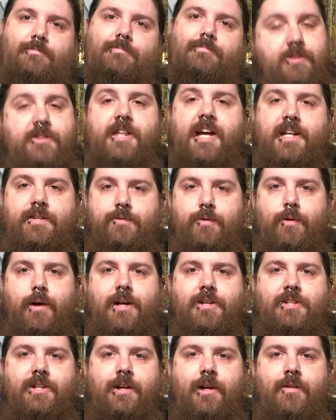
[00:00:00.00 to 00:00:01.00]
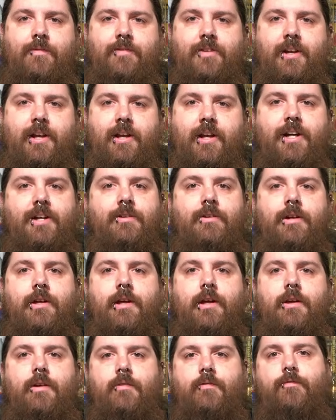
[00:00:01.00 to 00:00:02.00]
Thanks for watching our video.
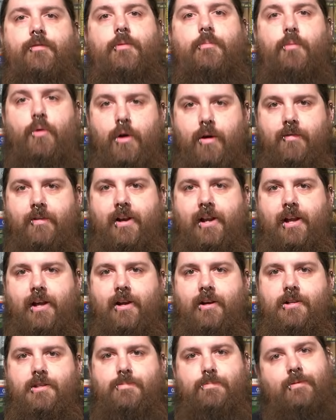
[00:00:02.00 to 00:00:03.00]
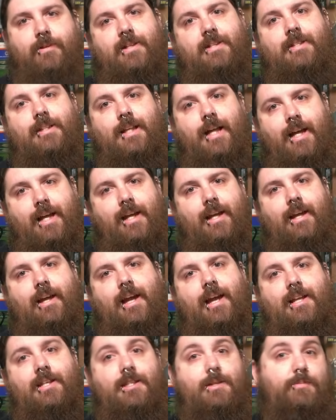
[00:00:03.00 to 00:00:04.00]
For more videos, please like
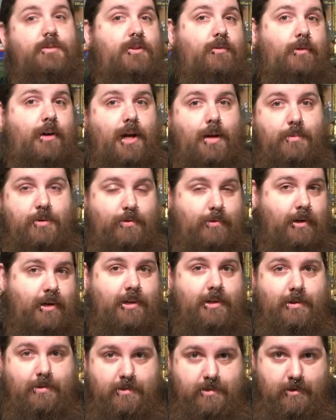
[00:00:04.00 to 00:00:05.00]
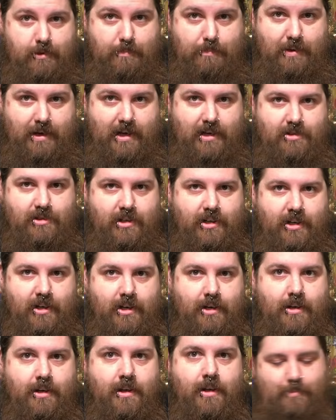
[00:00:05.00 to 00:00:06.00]
and subscribe to our YouTube page
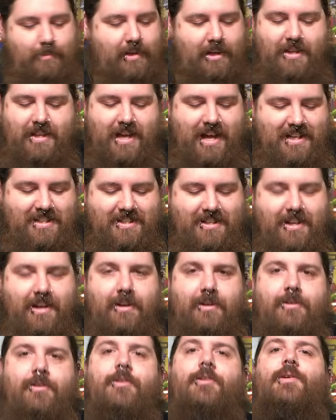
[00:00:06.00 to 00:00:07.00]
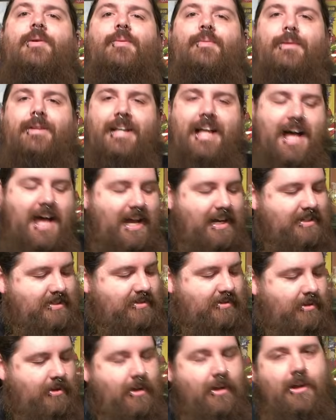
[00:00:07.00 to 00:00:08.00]
here. And that's it.
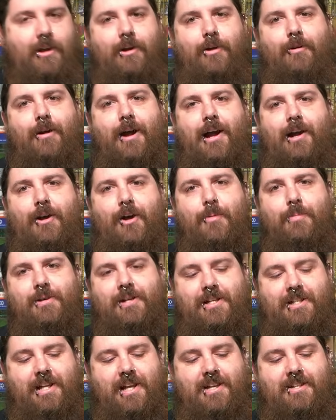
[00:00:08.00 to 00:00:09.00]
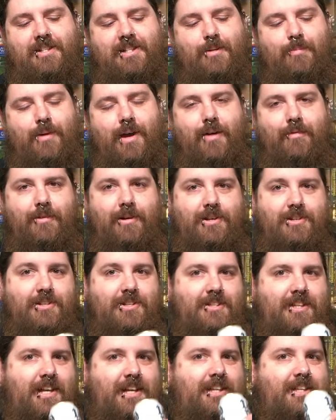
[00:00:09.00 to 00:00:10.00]
Relax, crack open a tasty beverage,
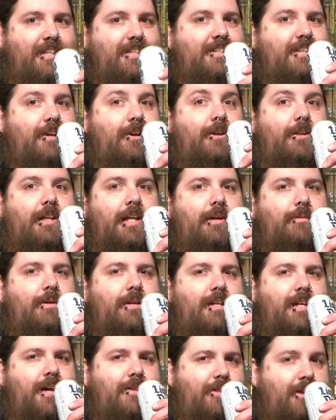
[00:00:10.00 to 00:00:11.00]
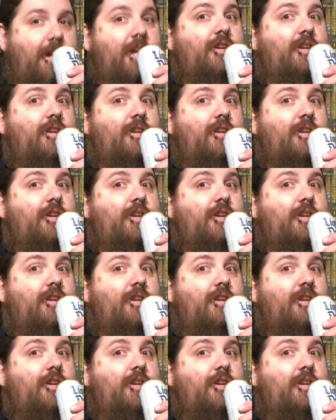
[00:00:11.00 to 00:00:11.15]
just like this here Liquid Death.